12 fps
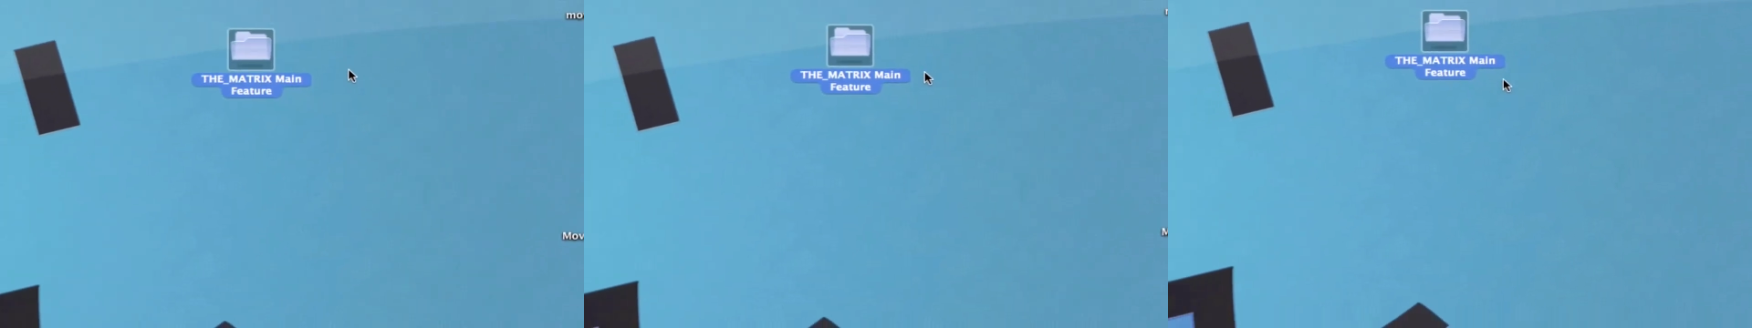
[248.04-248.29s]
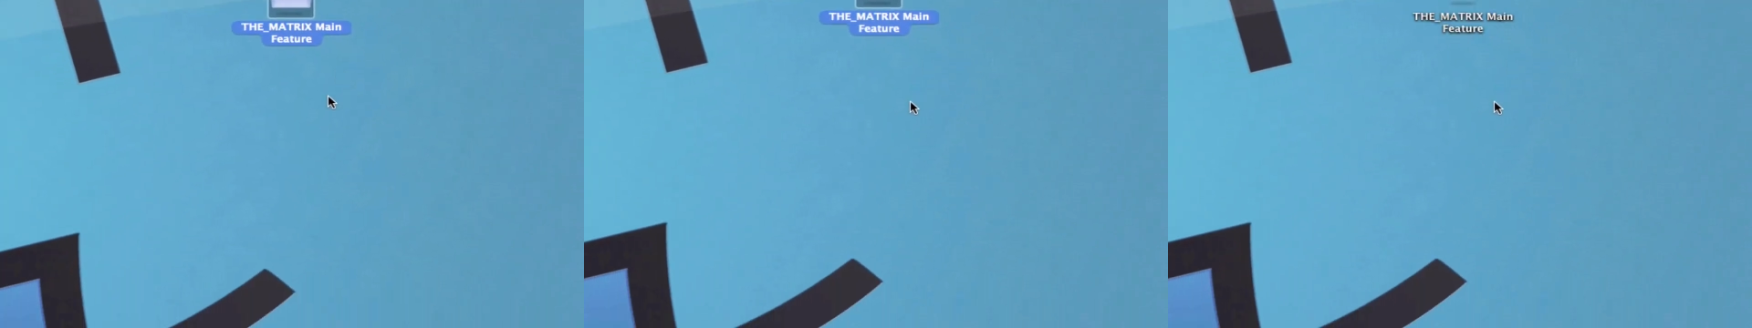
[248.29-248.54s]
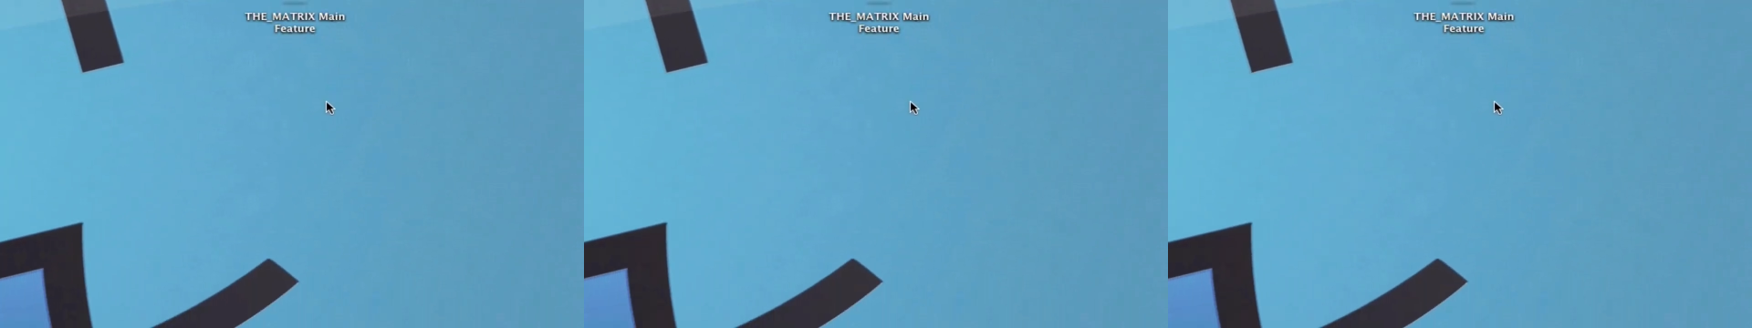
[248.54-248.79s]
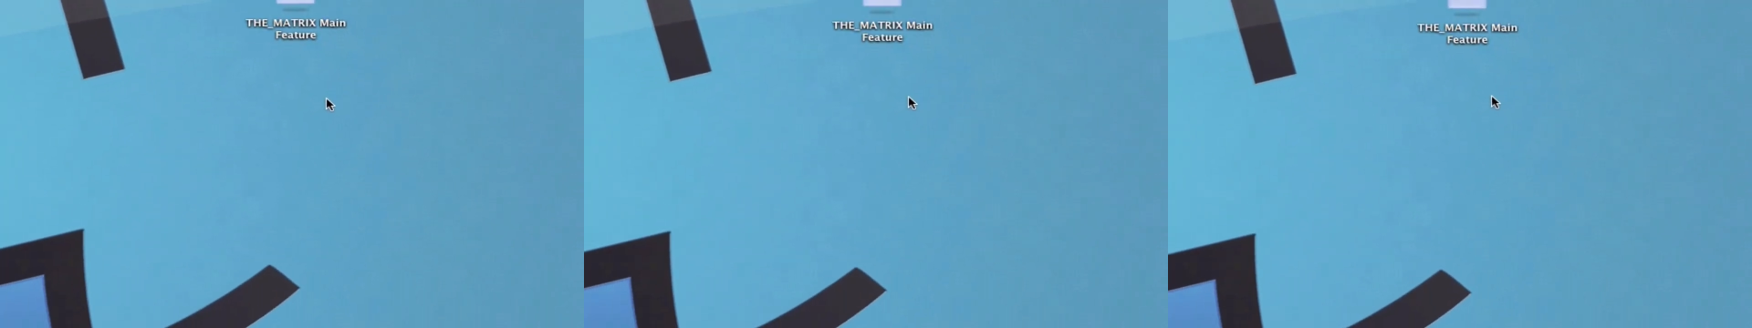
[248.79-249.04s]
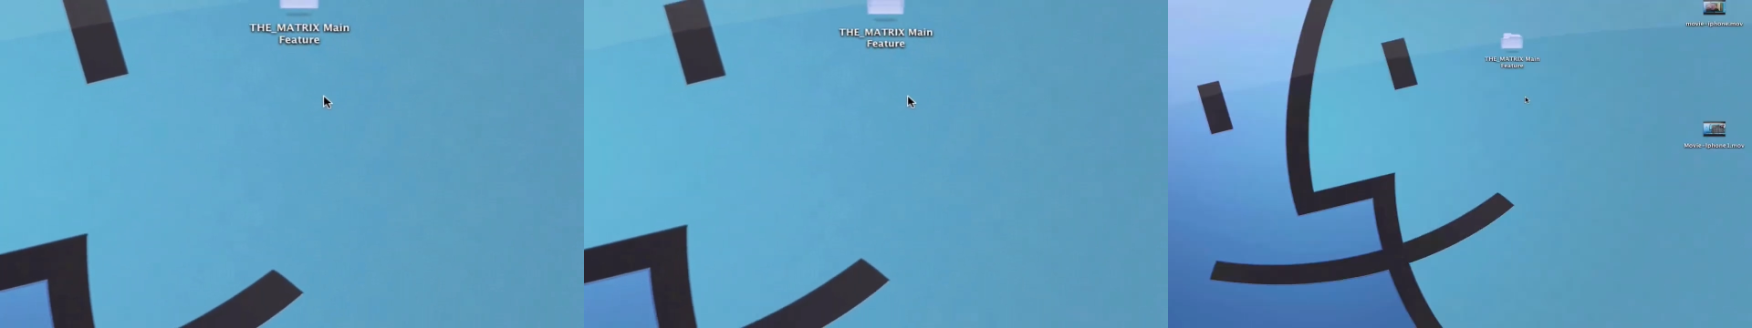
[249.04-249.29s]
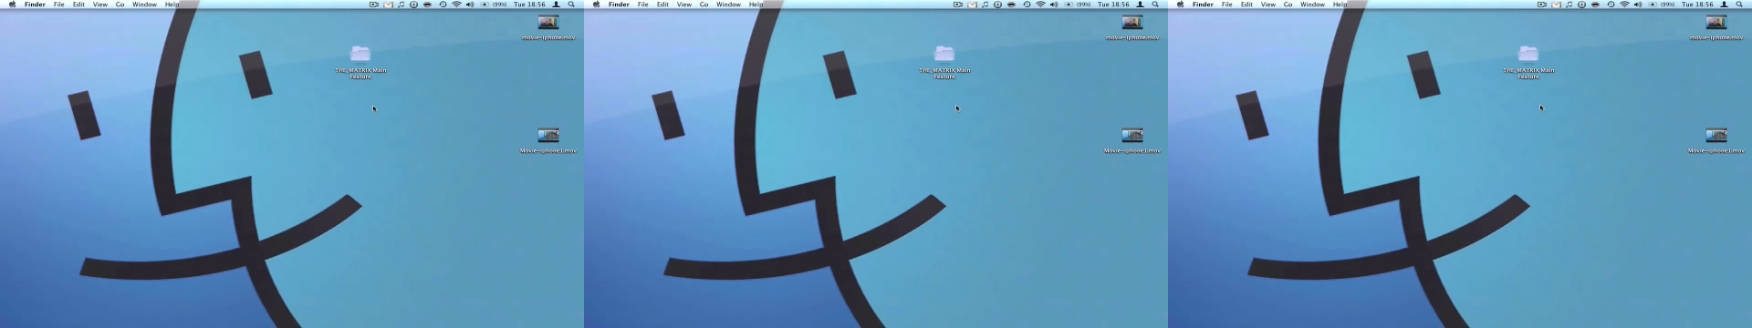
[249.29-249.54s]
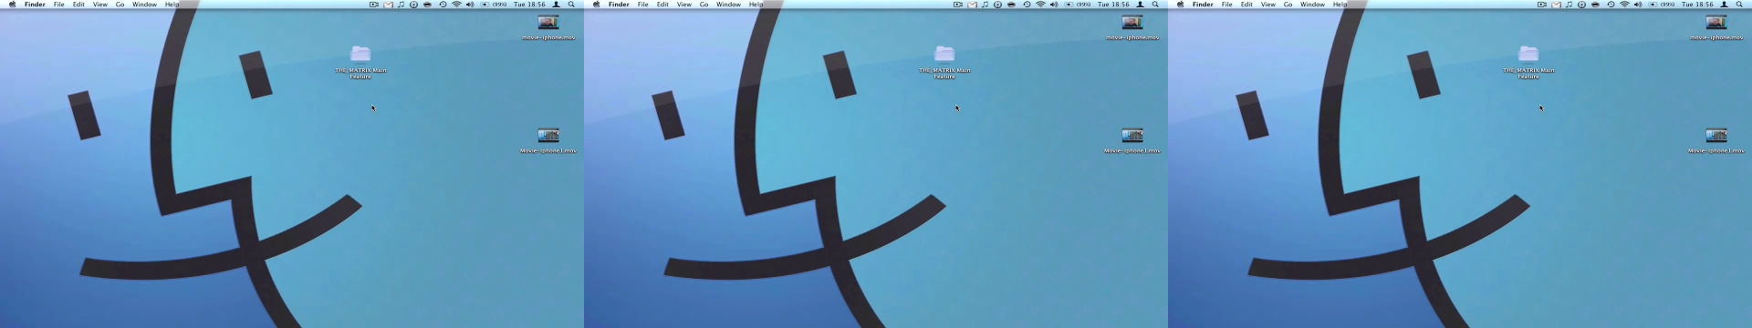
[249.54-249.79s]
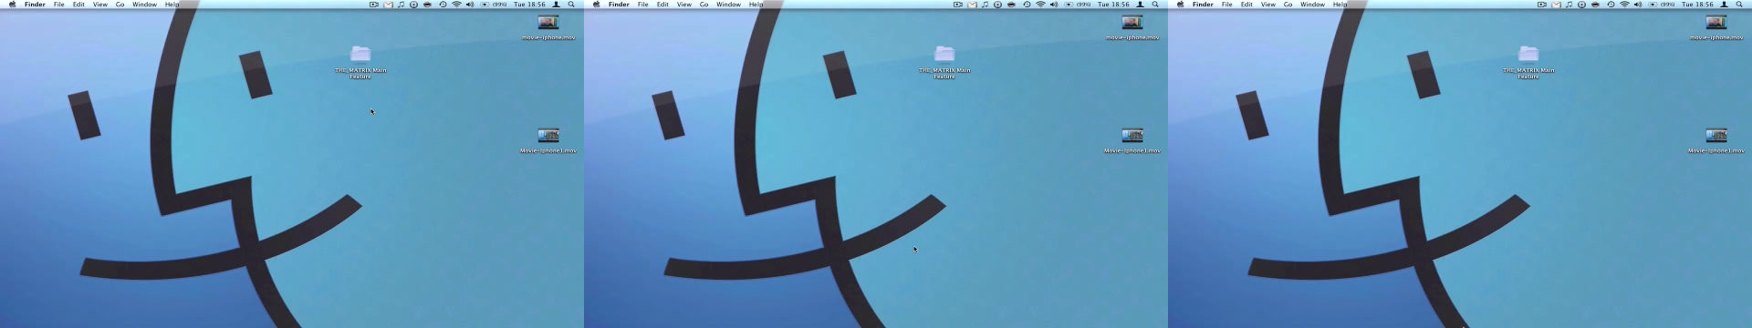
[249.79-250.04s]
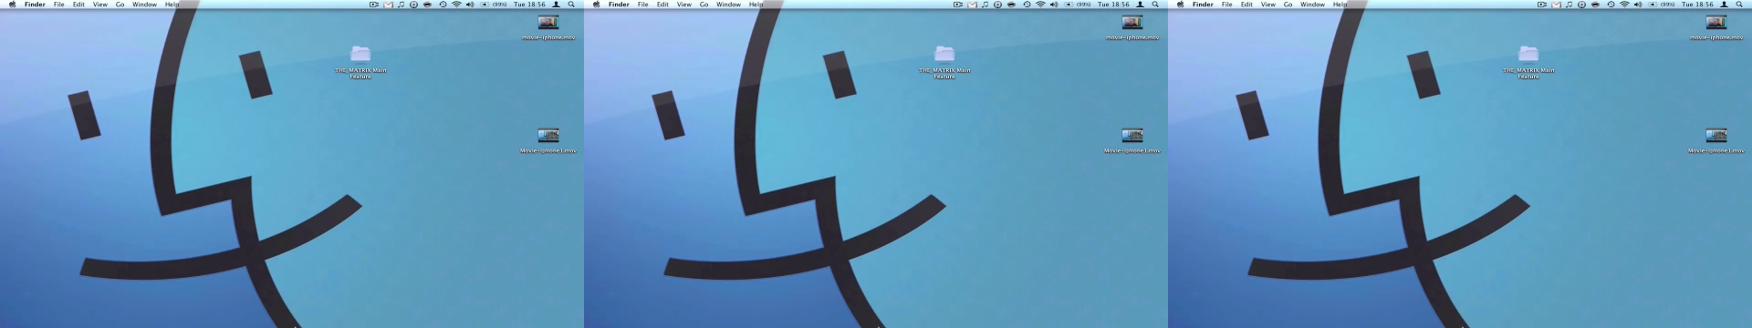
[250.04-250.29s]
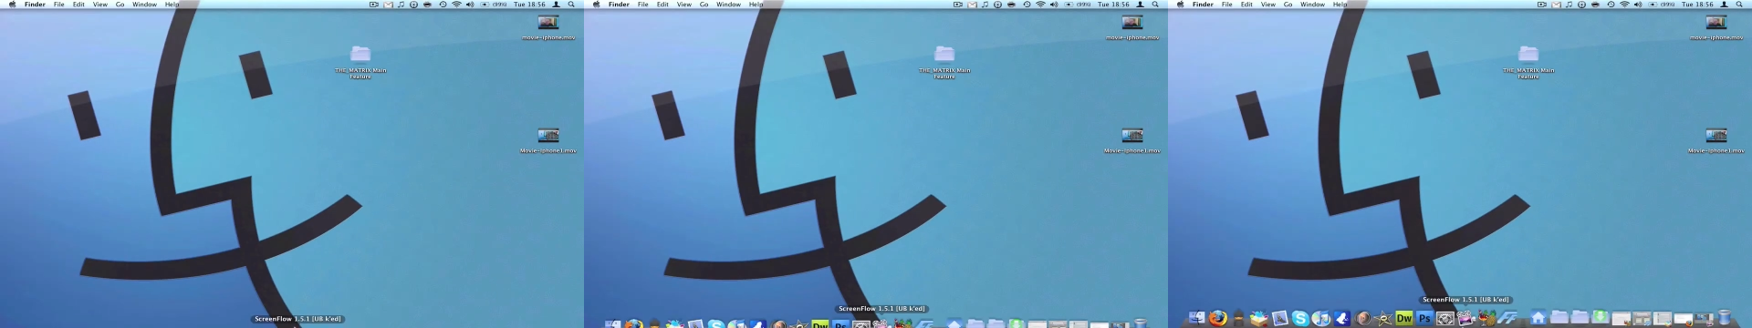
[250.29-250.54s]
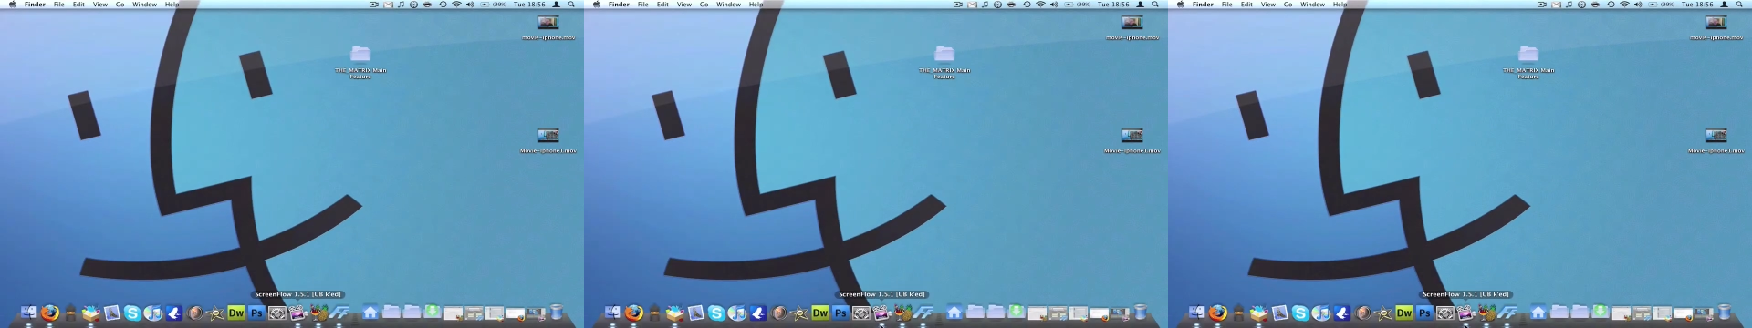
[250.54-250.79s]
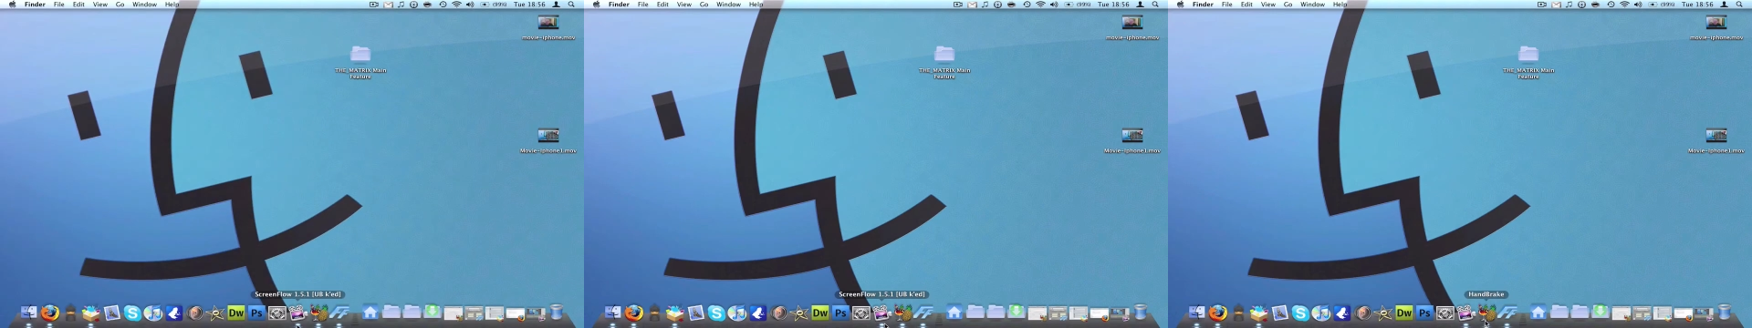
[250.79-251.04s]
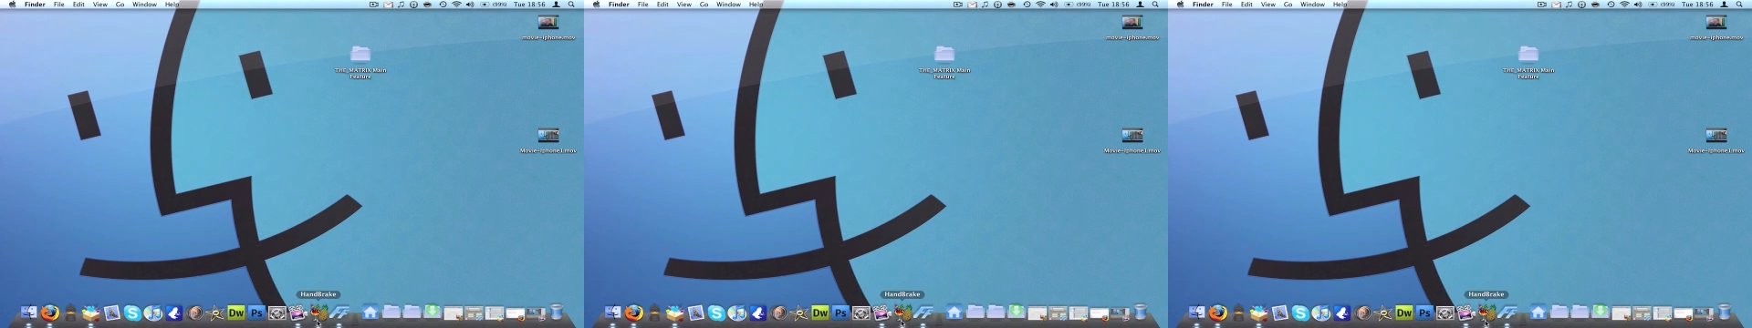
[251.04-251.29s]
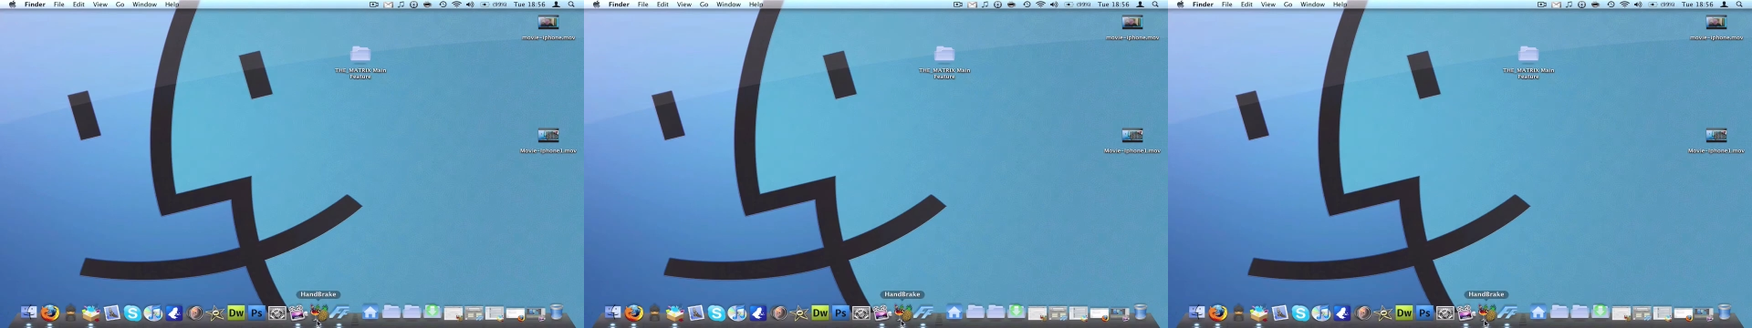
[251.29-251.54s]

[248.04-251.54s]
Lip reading: [unreadable: no face in view]